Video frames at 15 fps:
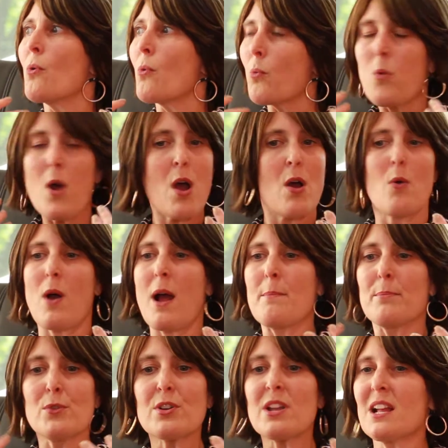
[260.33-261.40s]
whoa,
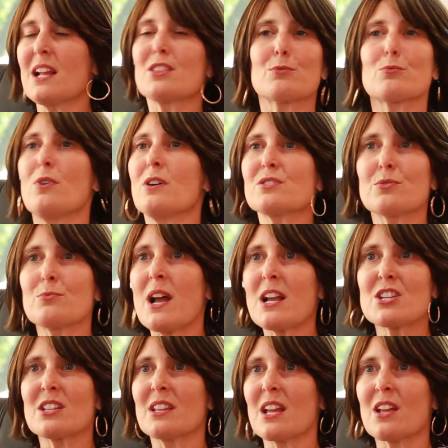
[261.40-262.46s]
I'm looking in the wrong
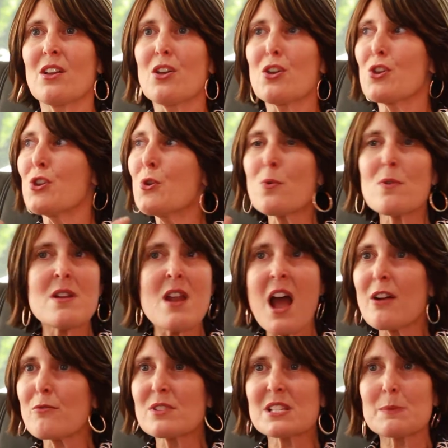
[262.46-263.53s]
direction. Like, you're
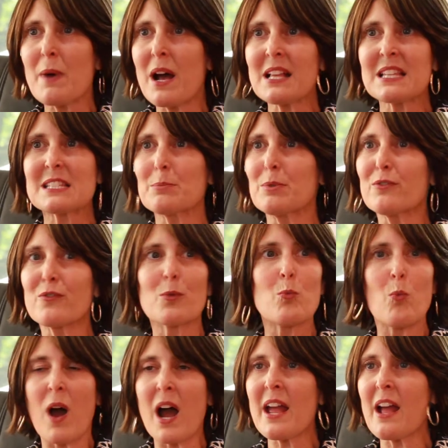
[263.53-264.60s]
not responsible for
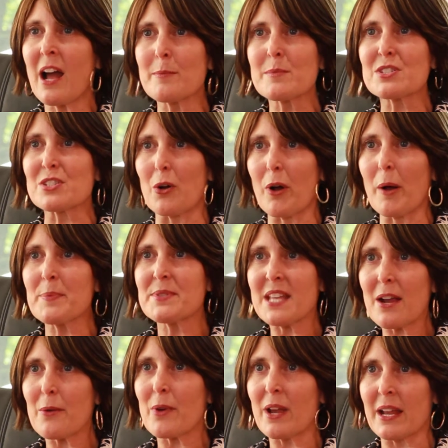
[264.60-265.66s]
why I'm so
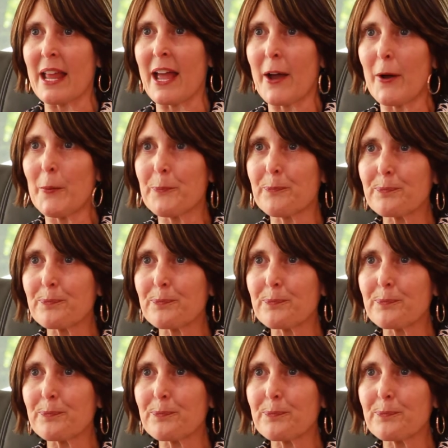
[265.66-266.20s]
upset right now.